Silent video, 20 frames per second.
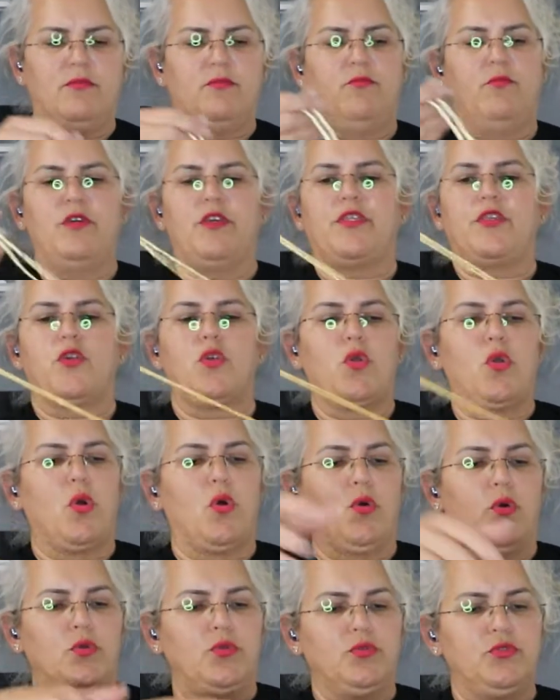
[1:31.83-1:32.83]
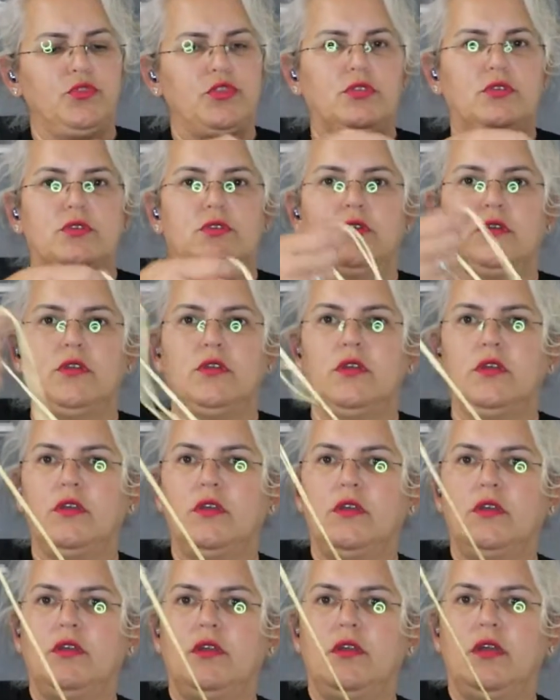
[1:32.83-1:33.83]
With gold,
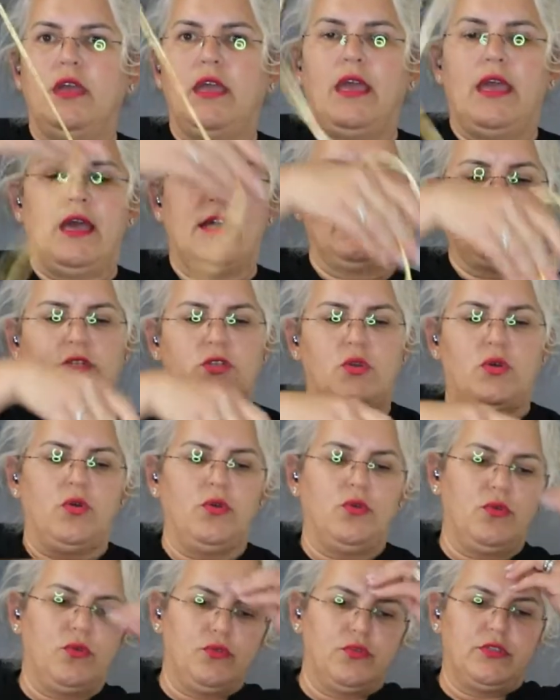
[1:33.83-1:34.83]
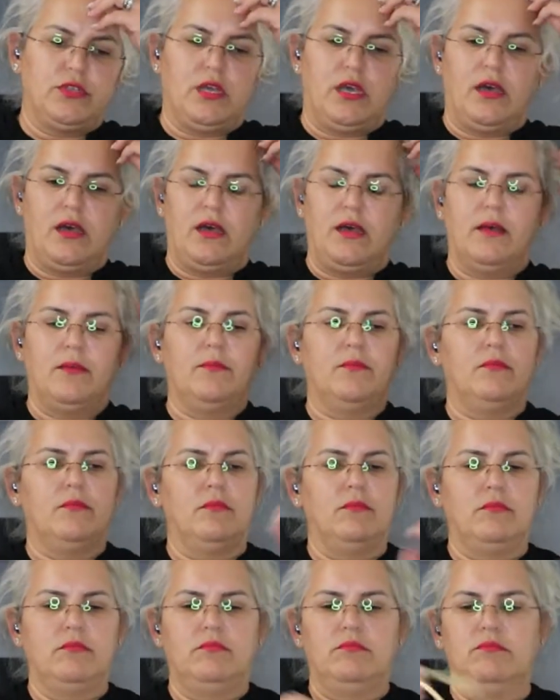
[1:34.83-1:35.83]
it has gold
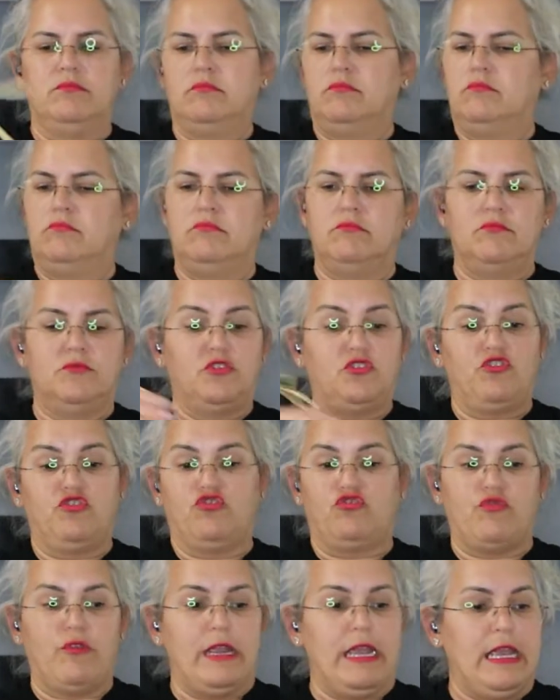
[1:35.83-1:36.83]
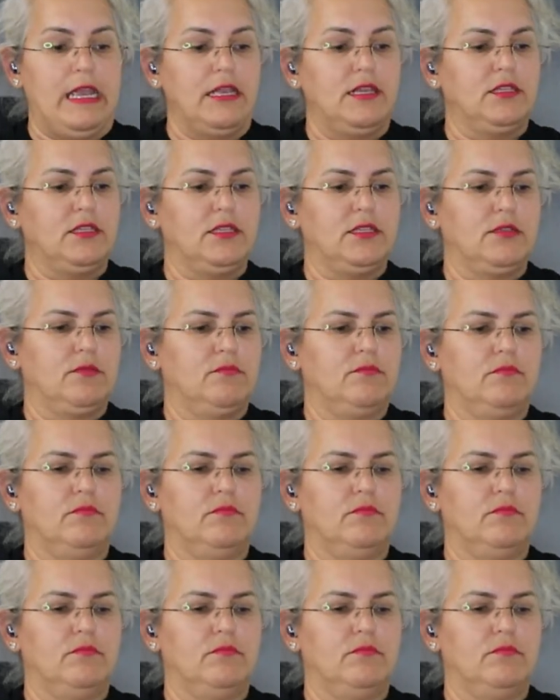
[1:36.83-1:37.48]
strings.